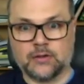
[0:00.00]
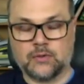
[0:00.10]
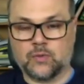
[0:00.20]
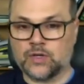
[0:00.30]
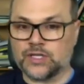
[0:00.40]

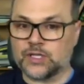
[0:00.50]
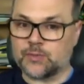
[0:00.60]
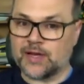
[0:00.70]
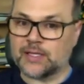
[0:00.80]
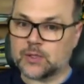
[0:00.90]
which is
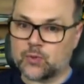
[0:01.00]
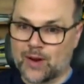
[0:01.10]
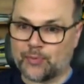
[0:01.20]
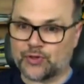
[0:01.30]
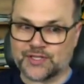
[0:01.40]
meant to
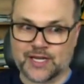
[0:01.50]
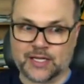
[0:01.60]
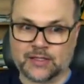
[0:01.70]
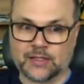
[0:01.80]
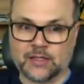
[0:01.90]
represent
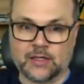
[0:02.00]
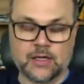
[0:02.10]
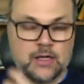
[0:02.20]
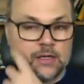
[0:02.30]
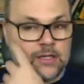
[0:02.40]

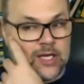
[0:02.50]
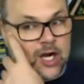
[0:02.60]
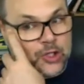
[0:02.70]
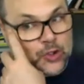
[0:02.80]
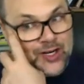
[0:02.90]
the
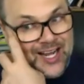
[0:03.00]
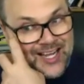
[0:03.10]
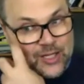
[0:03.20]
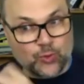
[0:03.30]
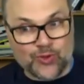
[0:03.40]

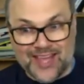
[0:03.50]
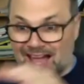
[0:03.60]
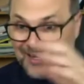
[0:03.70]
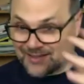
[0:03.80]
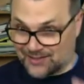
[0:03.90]
underlying
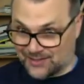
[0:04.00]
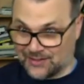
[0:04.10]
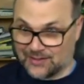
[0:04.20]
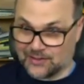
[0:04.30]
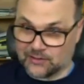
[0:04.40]
reality
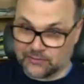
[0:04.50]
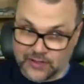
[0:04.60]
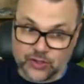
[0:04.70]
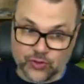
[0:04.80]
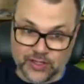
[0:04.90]
of
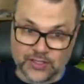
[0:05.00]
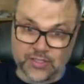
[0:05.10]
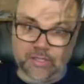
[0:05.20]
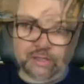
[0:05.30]
interest,